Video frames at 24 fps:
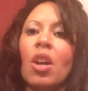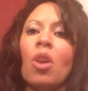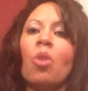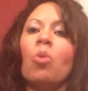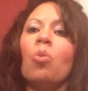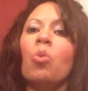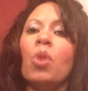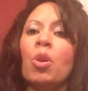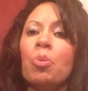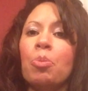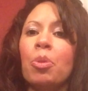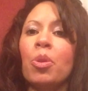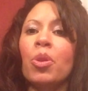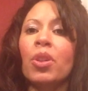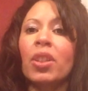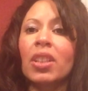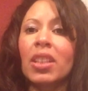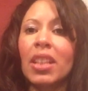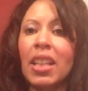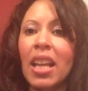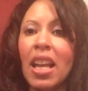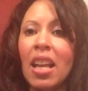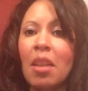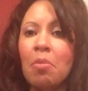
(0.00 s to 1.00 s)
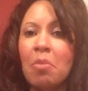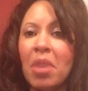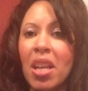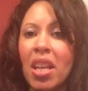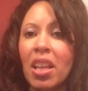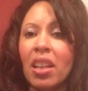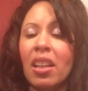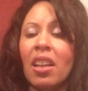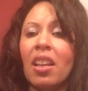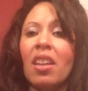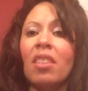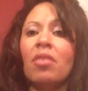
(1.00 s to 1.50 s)
we're
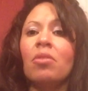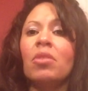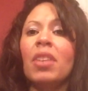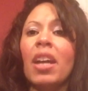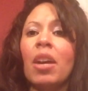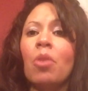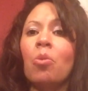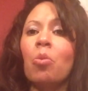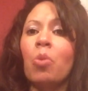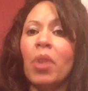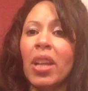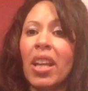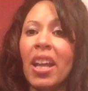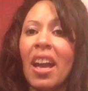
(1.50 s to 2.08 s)
proclaiming that we